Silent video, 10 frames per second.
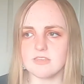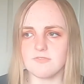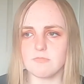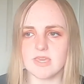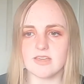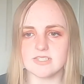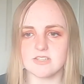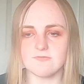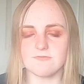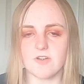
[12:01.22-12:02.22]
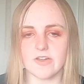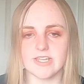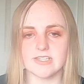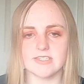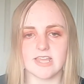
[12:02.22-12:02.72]
for me, I didn't
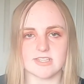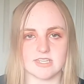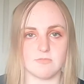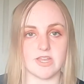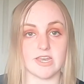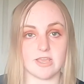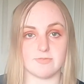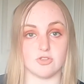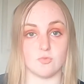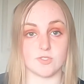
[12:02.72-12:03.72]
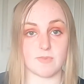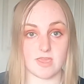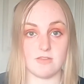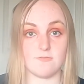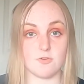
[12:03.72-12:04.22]
find getting my nape done was
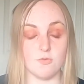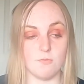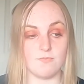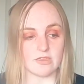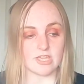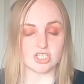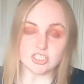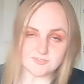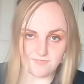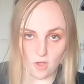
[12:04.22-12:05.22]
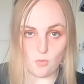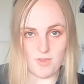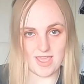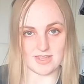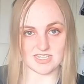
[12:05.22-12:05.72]
painful. It just felt
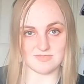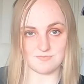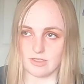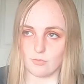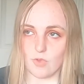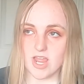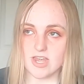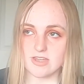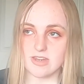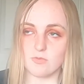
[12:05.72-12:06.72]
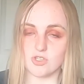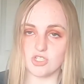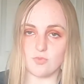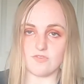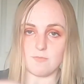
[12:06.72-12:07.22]
weird. When it was
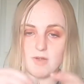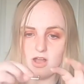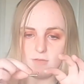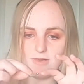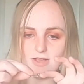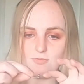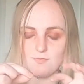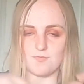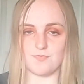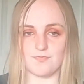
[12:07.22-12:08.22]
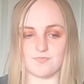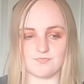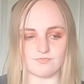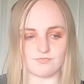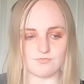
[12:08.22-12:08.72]
done with a barbell,
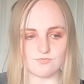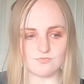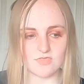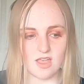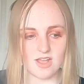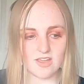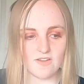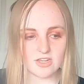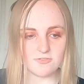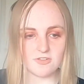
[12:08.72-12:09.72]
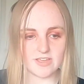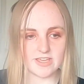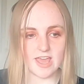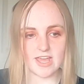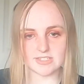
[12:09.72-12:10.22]
I kind of like
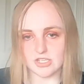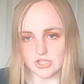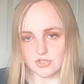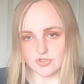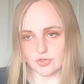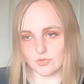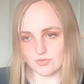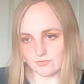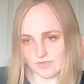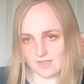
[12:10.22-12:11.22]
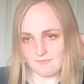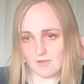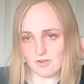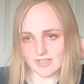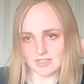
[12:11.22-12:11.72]
had it felt
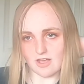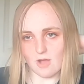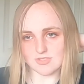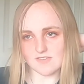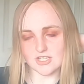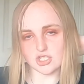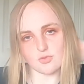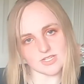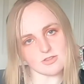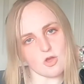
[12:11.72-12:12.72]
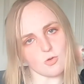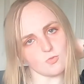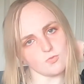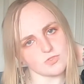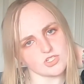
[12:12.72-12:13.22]
like I was having two little
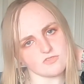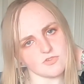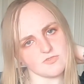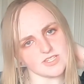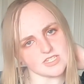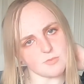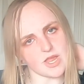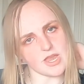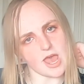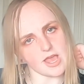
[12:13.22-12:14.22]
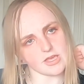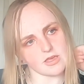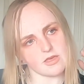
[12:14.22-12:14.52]
holes screwed into my neck.